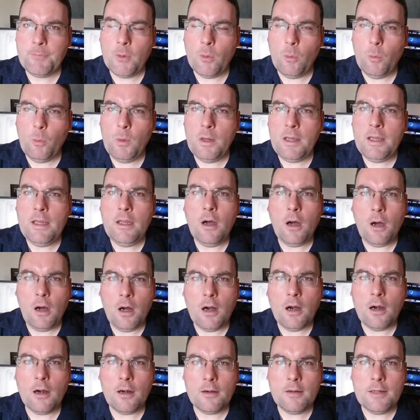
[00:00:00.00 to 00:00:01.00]
we
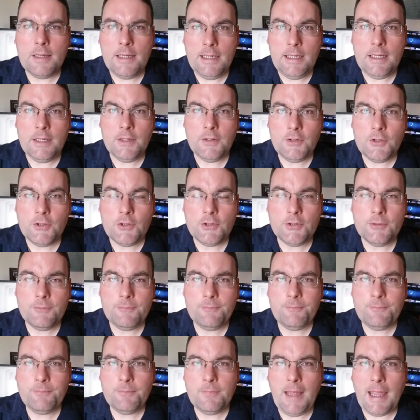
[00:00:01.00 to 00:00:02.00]
are each
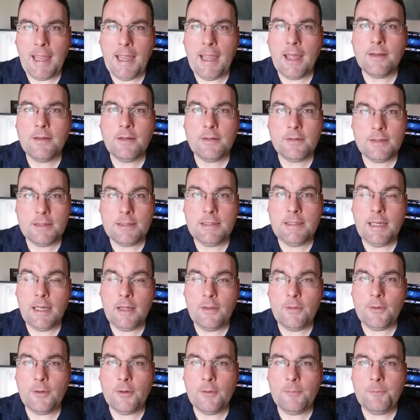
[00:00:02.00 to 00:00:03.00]
and
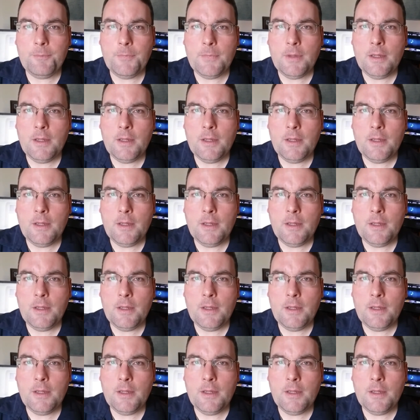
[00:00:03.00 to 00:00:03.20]
together